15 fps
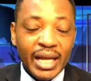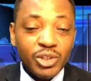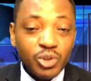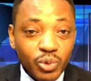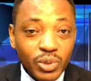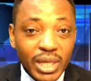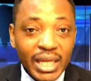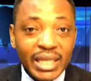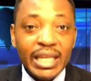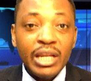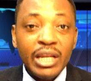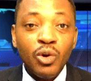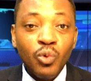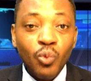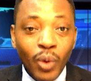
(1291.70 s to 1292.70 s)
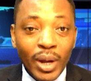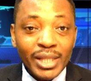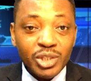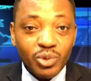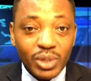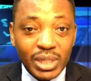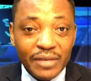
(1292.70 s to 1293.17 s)
And today they don't
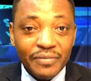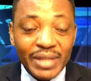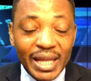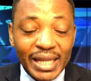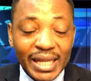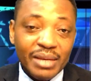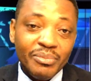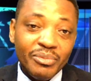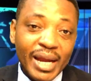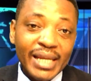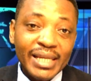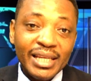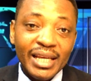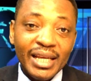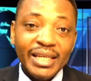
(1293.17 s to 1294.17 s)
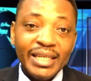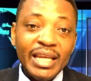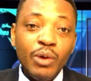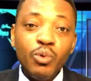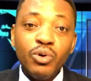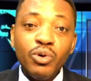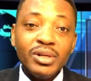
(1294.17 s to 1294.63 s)
want to give that same right.
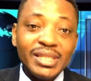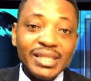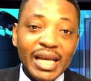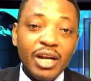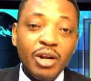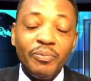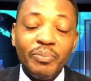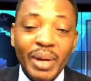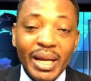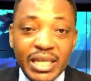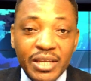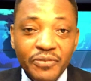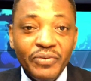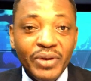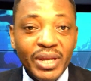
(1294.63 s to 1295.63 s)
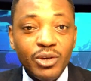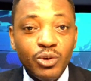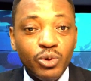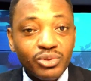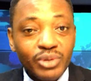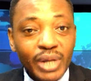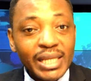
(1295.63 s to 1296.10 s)
They will not stand up and
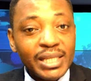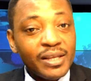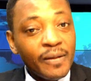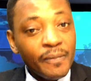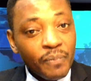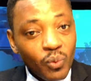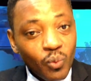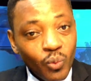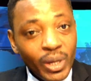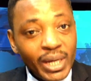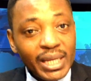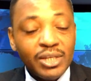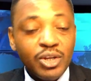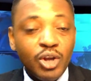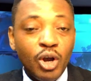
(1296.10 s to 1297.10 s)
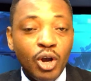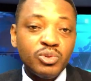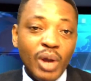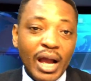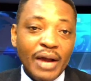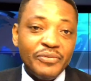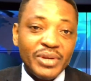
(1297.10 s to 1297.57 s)
defend those rights when it
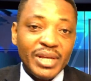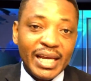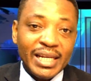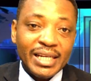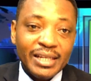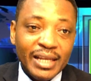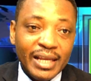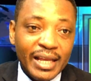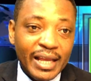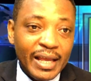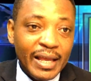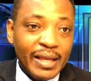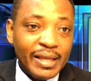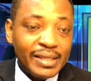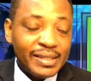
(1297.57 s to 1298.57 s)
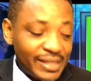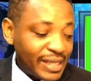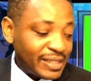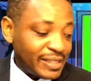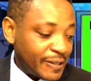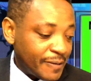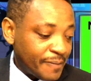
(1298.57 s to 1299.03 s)
comes to African
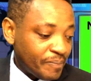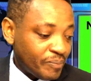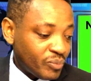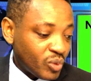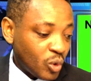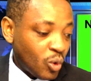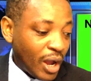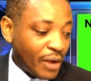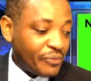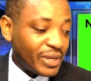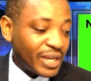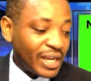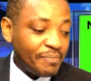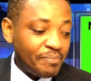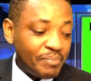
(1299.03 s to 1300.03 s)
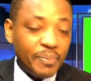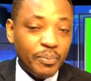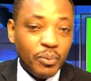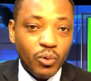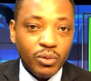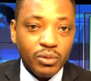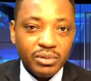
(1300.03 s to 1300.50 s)
states or African
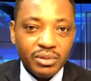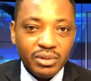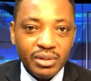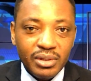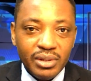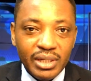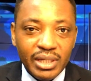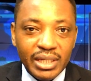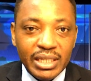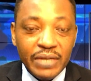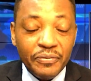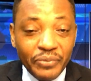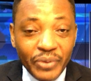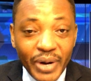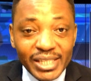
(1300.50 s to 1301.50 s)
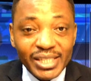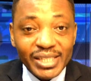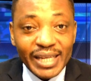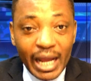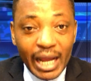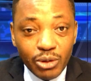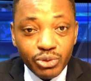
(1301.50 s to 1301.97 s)
people. The
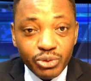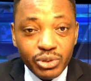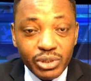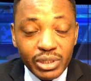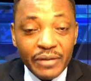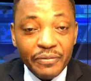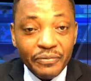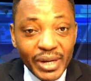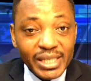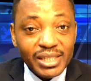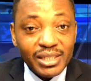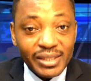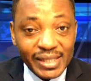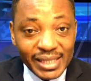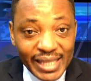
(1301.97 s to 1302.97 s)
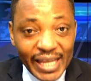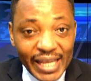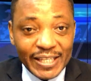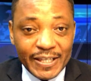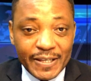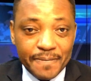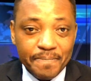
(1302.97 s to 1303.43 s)
French country, the French
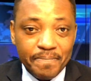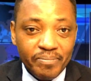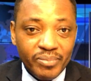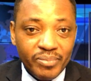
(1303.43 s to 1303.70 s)
state,